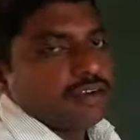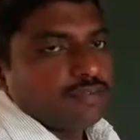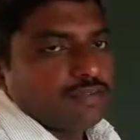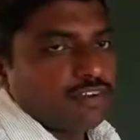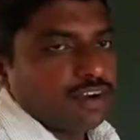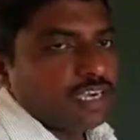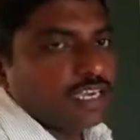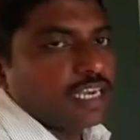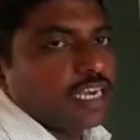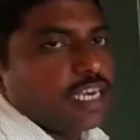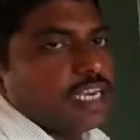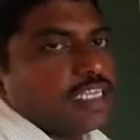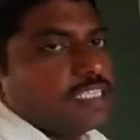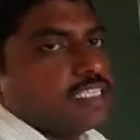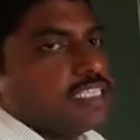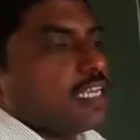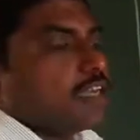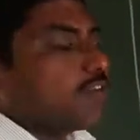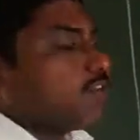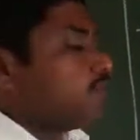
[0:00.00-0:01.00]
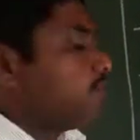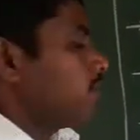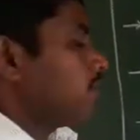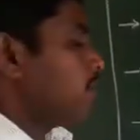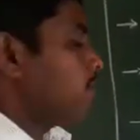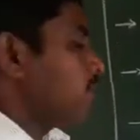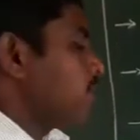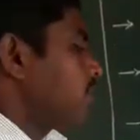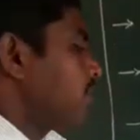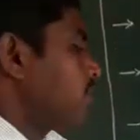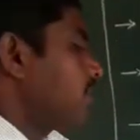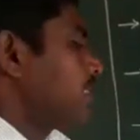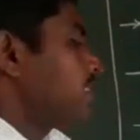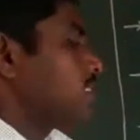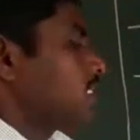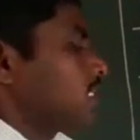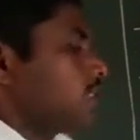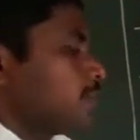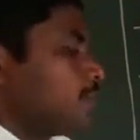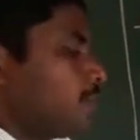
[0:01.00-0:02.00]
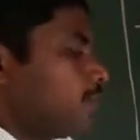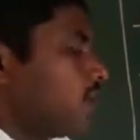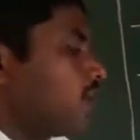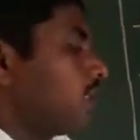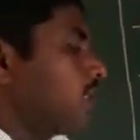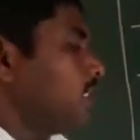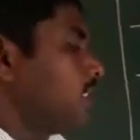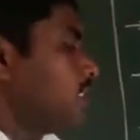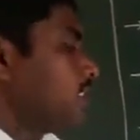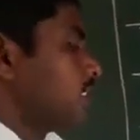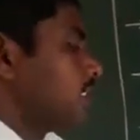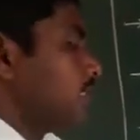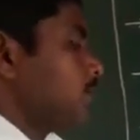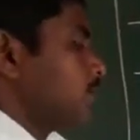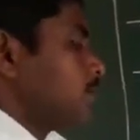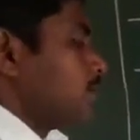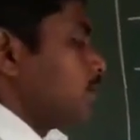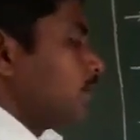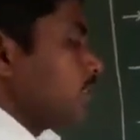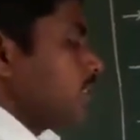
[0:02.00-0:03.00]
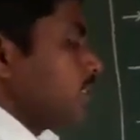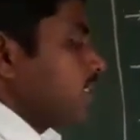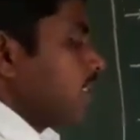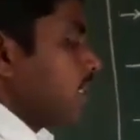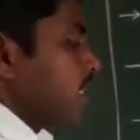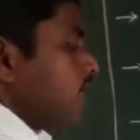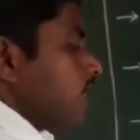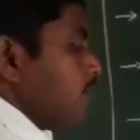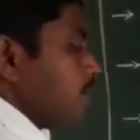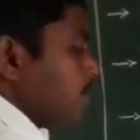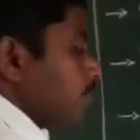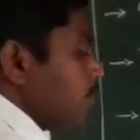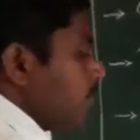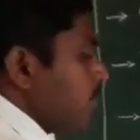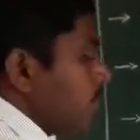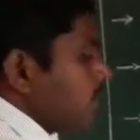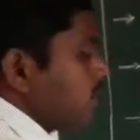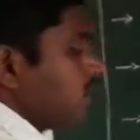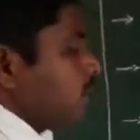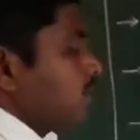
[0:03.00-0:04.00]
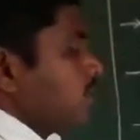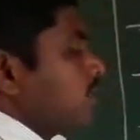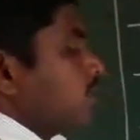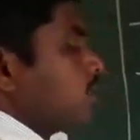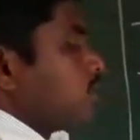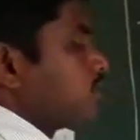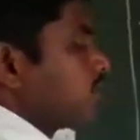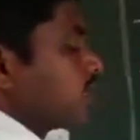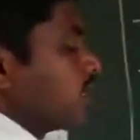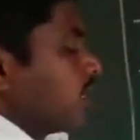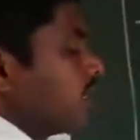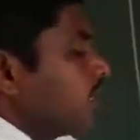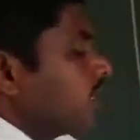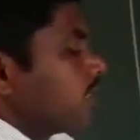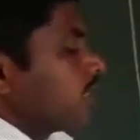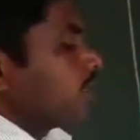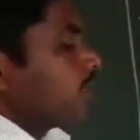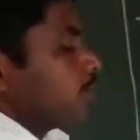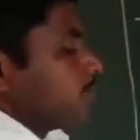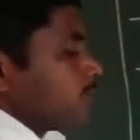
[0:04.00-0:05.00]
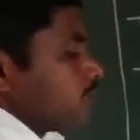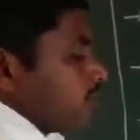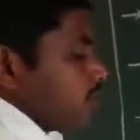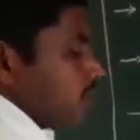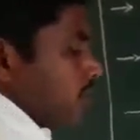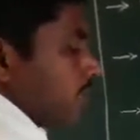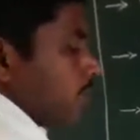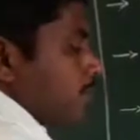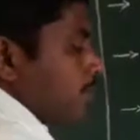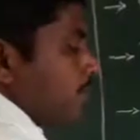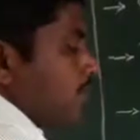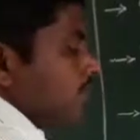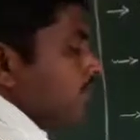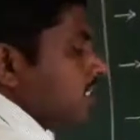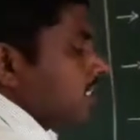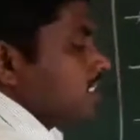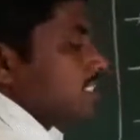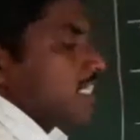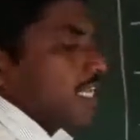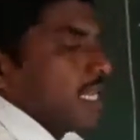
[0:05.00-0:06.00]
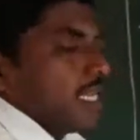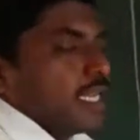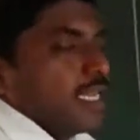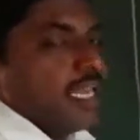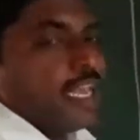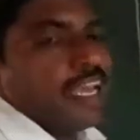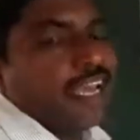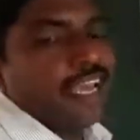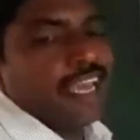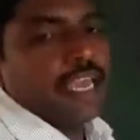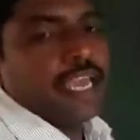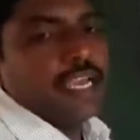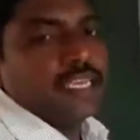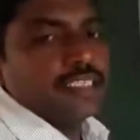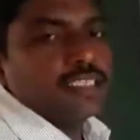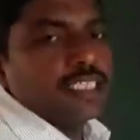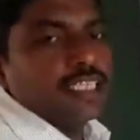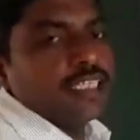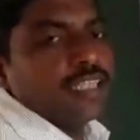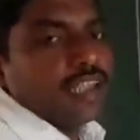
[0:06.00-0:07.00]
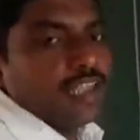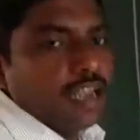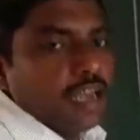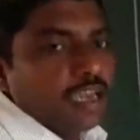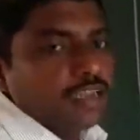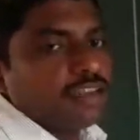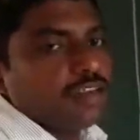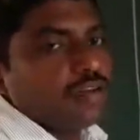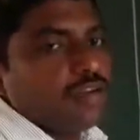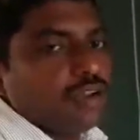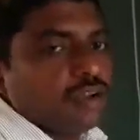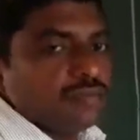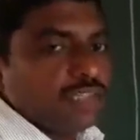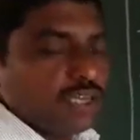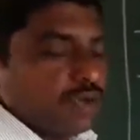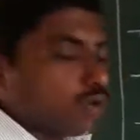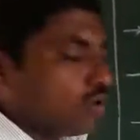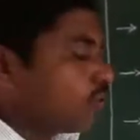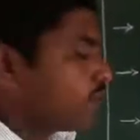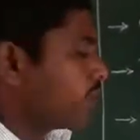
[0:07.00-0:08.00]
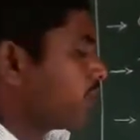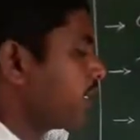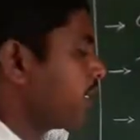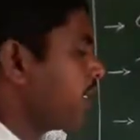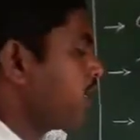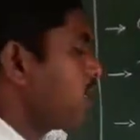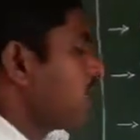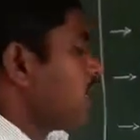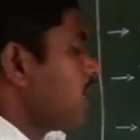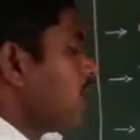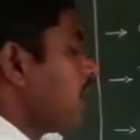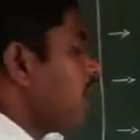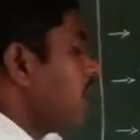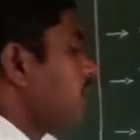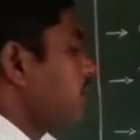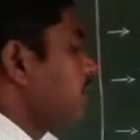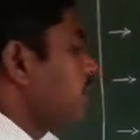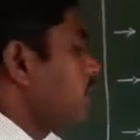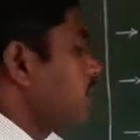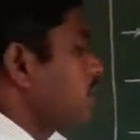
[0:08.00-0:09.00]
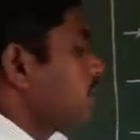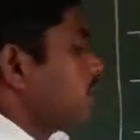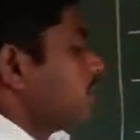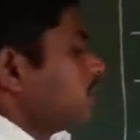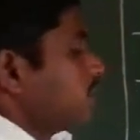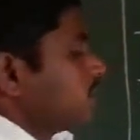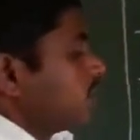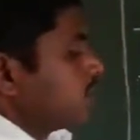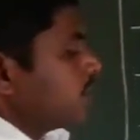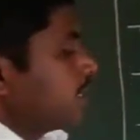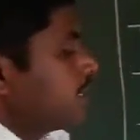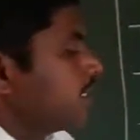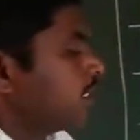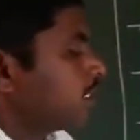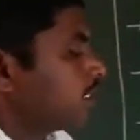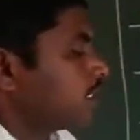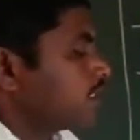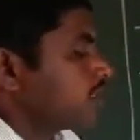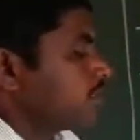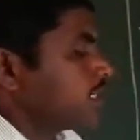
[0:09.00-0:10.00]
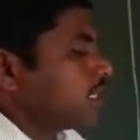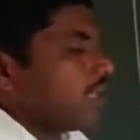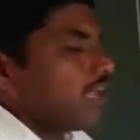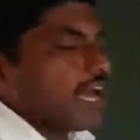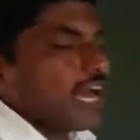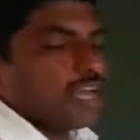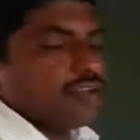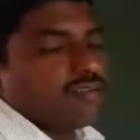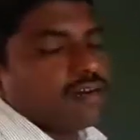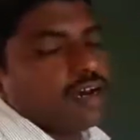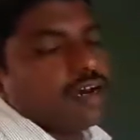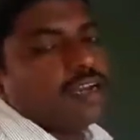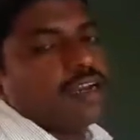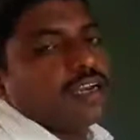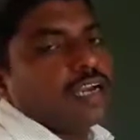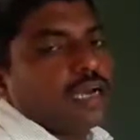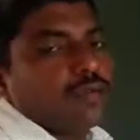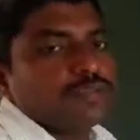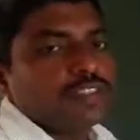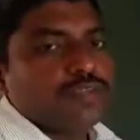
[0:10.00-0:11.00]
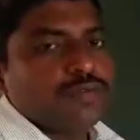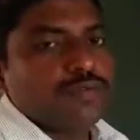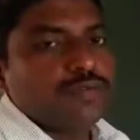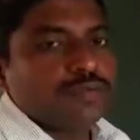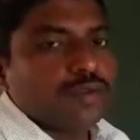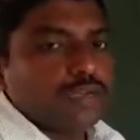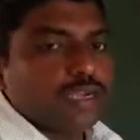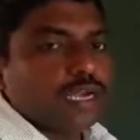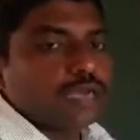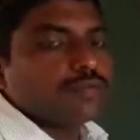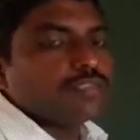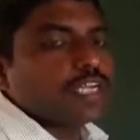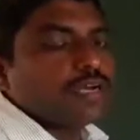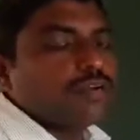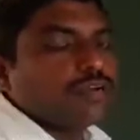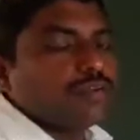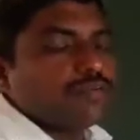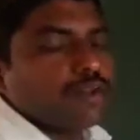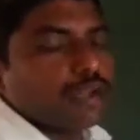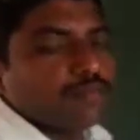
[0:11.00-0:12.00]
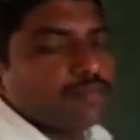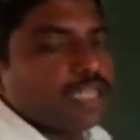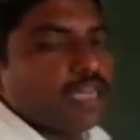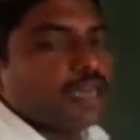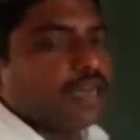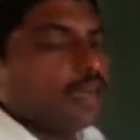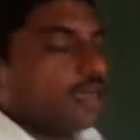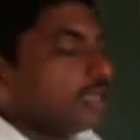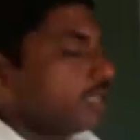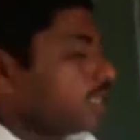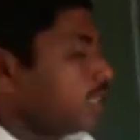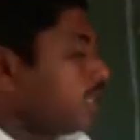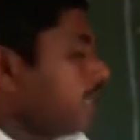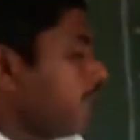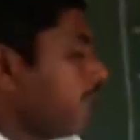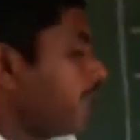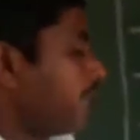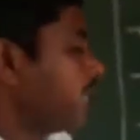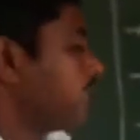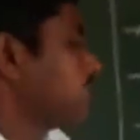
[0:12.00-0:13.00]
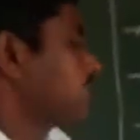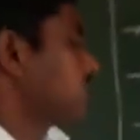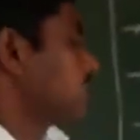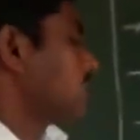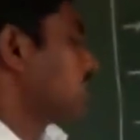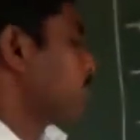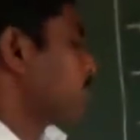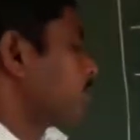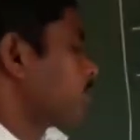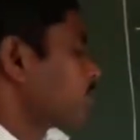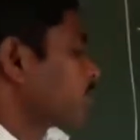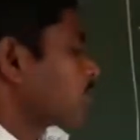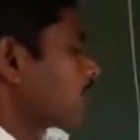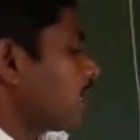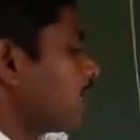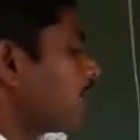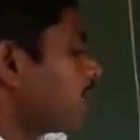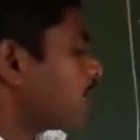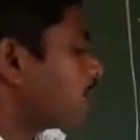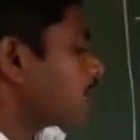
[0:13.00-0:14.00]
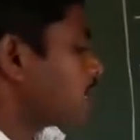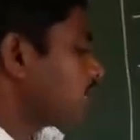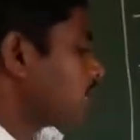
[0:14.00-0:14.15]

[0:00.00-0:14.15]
fertilized, the flower is pollinated by the moth. Here the moth is lay eggs in the locule of the ovary, and here the larva comes out from the eggs. And